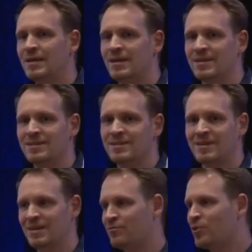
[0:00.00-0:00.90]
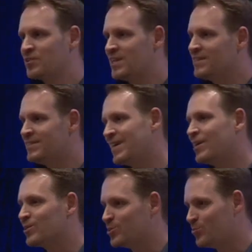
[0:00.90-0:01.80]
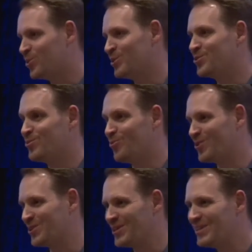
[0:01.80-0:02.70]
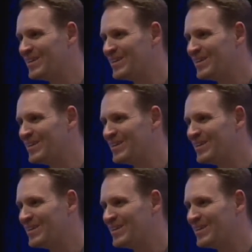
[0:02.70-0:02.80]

I have not yet dared to put it into water.